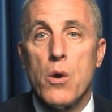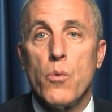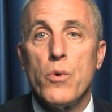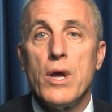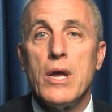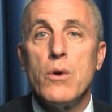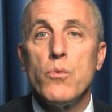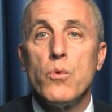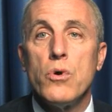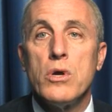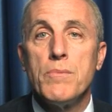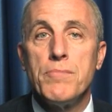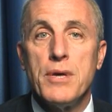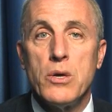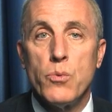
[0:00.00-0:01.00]
we
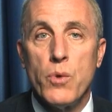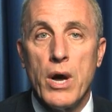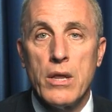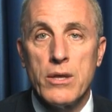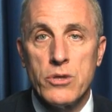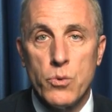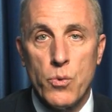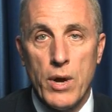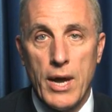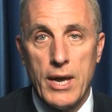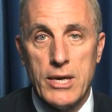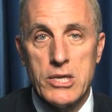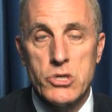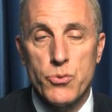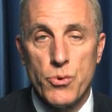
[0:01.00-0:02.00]
would be well on the
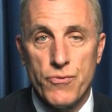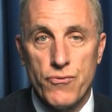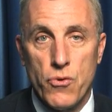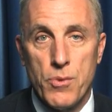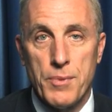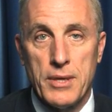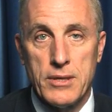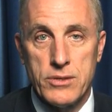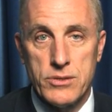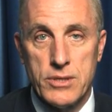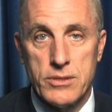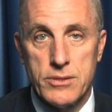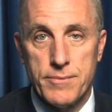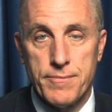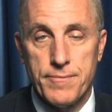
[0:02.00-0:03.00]
way to reforming the
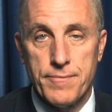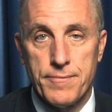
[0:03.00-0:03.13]
system.